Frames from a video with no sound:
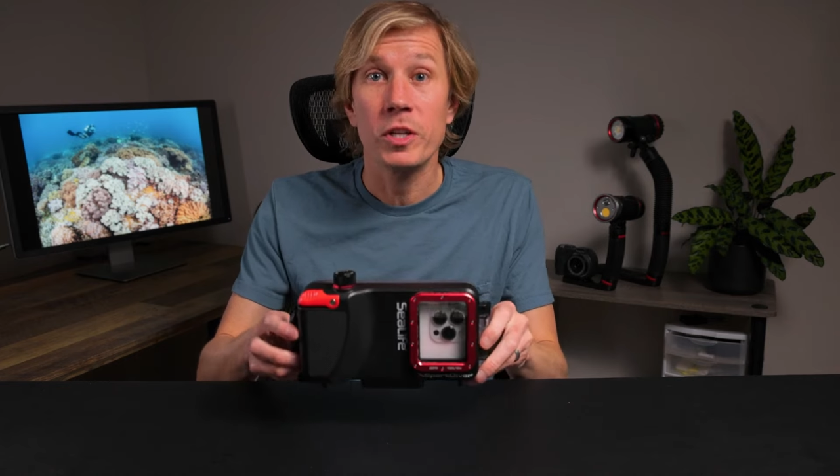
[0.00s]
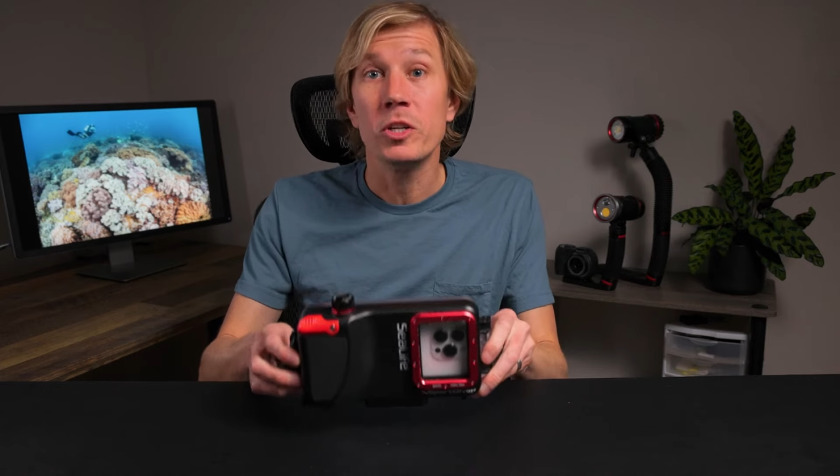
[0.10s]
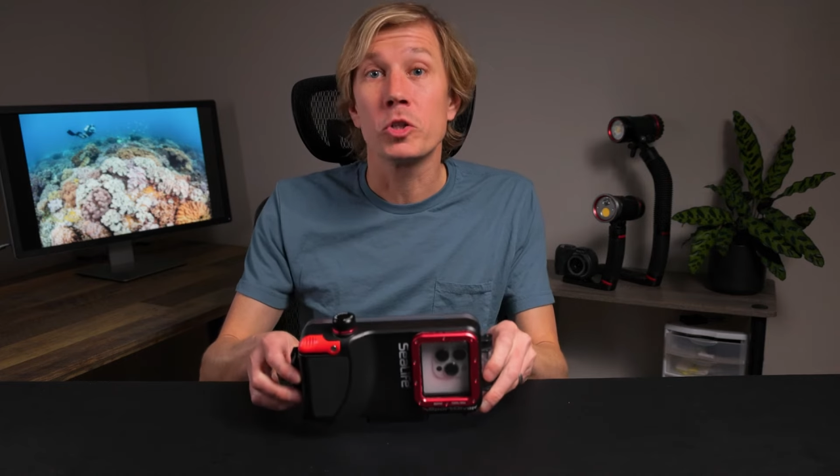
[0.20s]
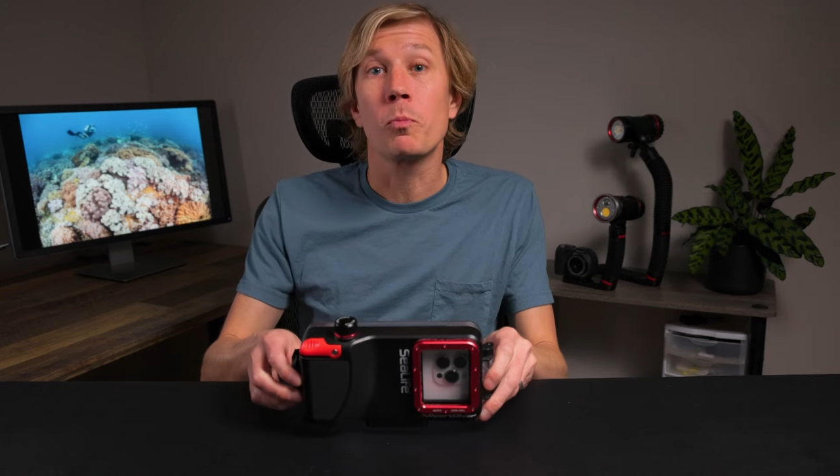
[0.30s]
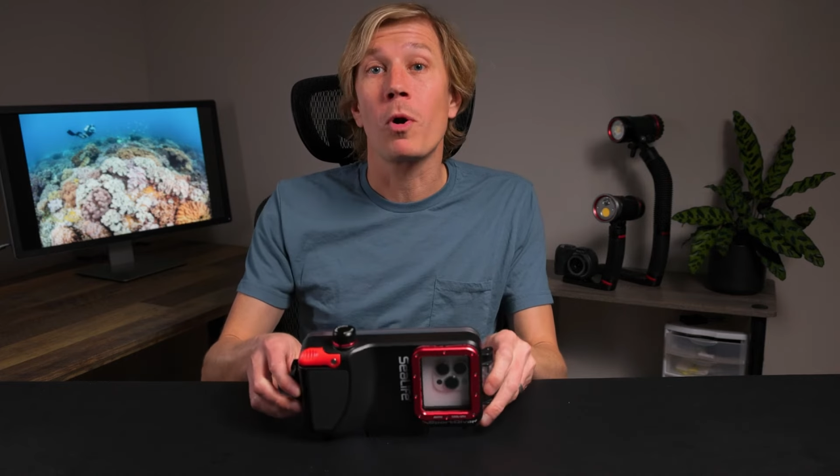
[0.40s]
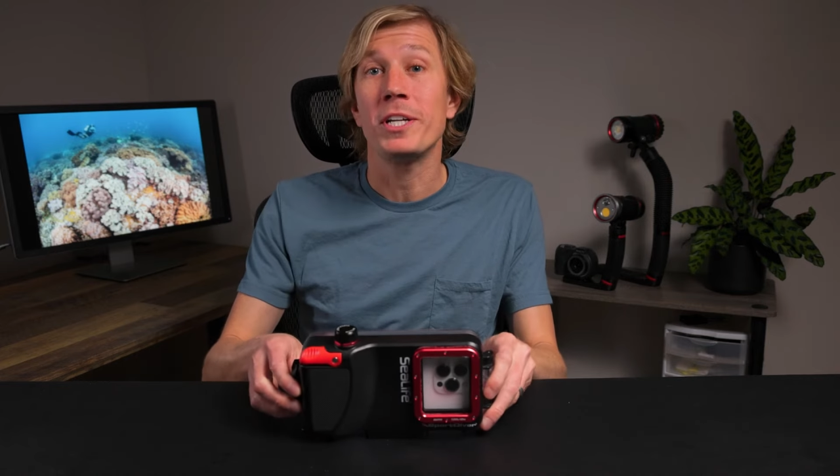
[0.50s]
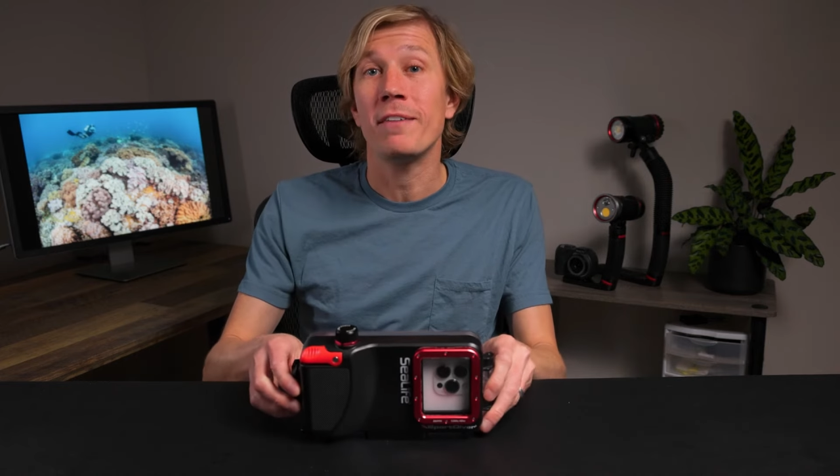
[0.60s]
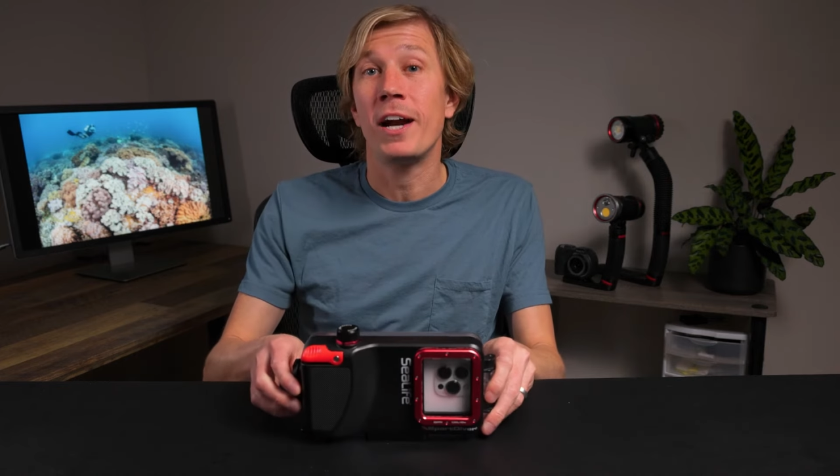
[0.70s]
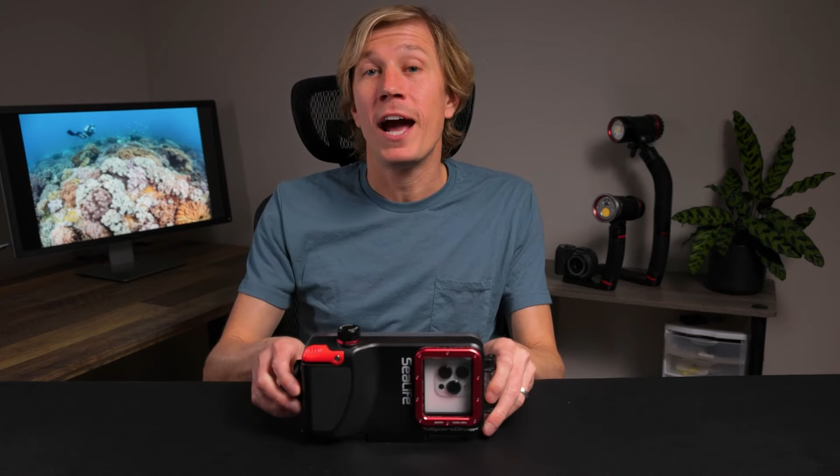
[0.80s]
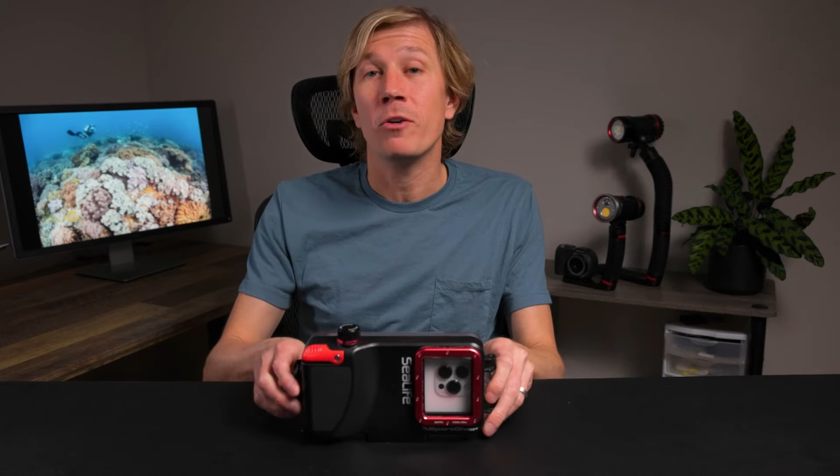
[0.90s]
your
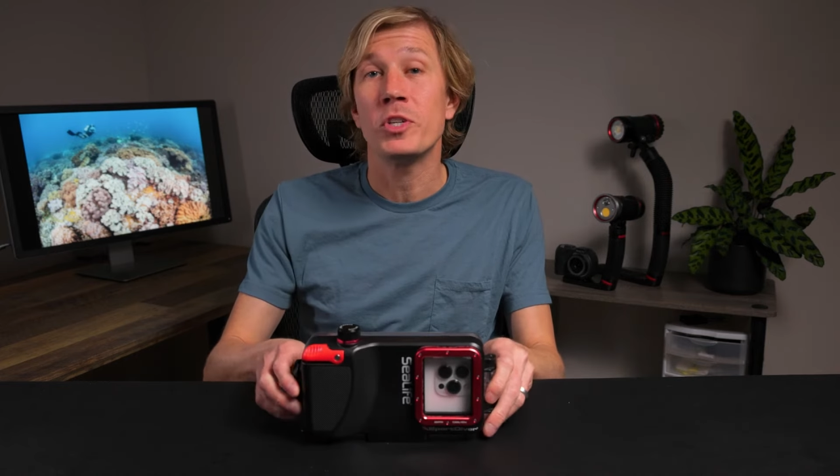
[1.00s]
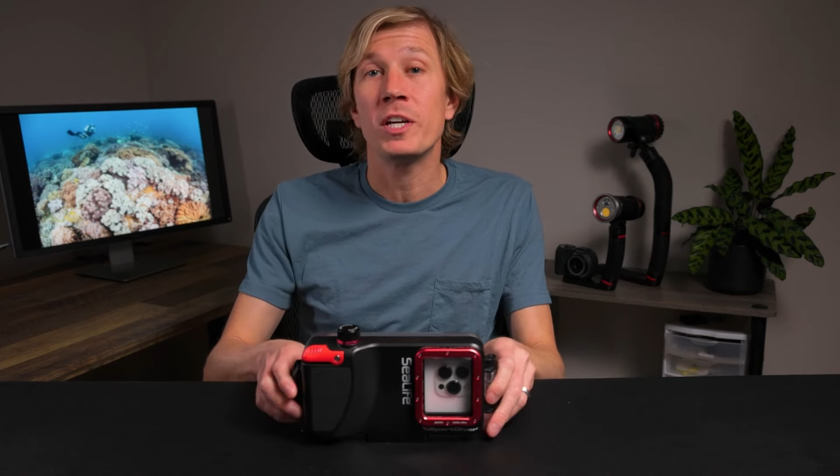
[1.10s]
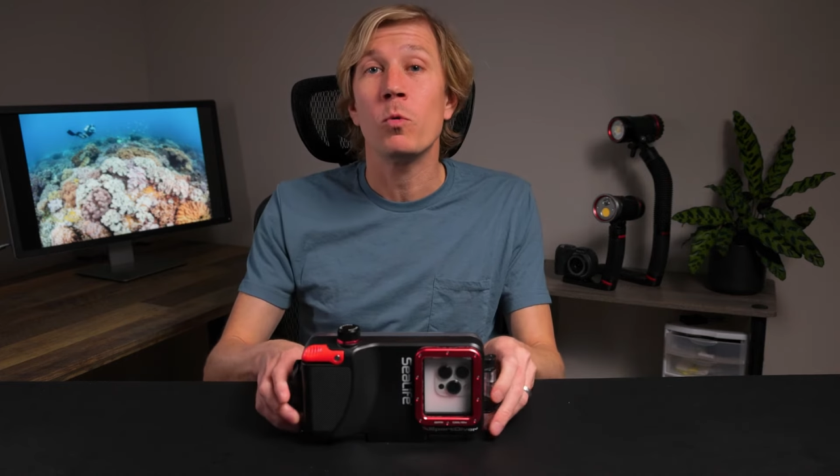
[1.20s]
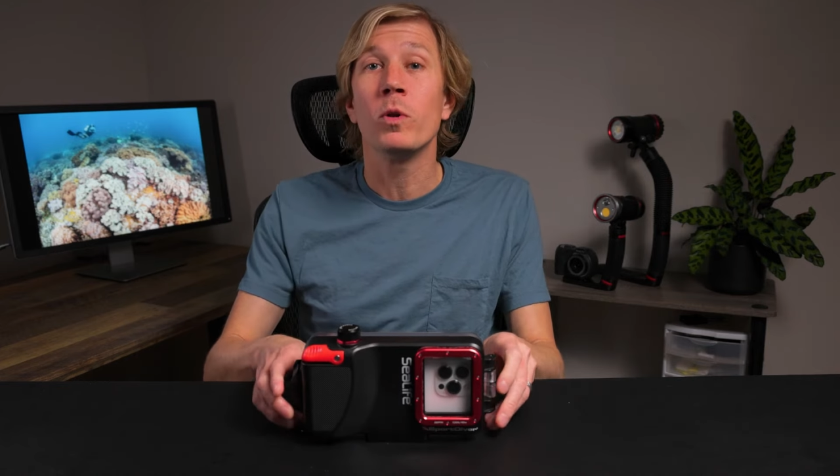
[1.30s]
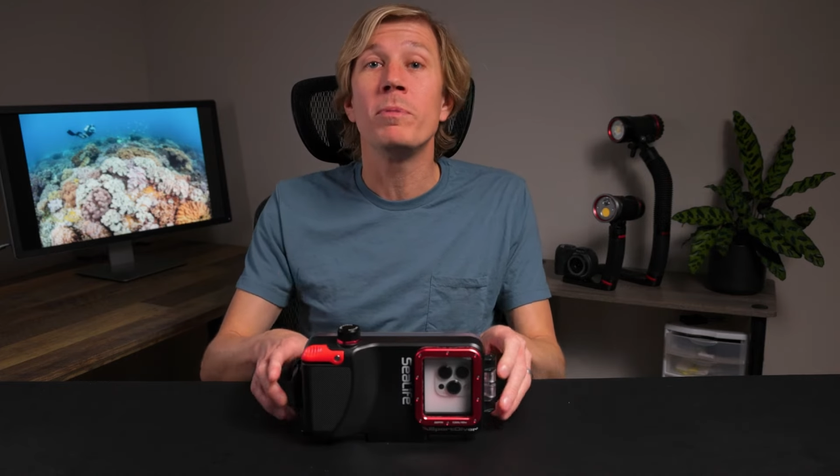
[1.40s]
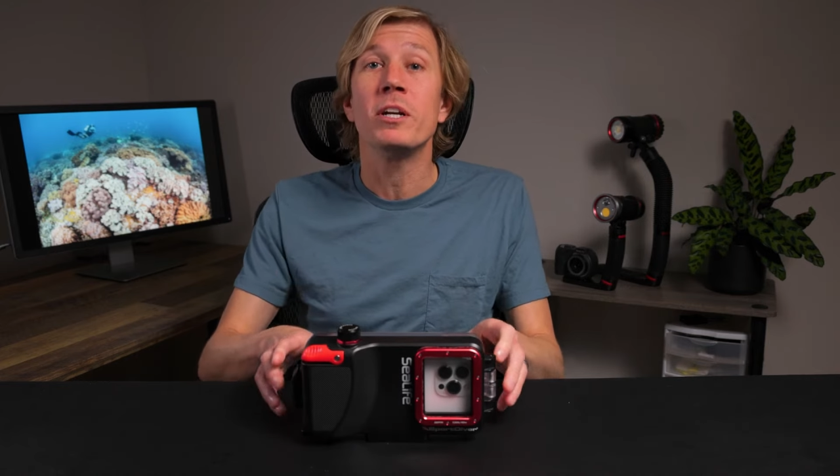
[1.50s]
SportDiver housing will be your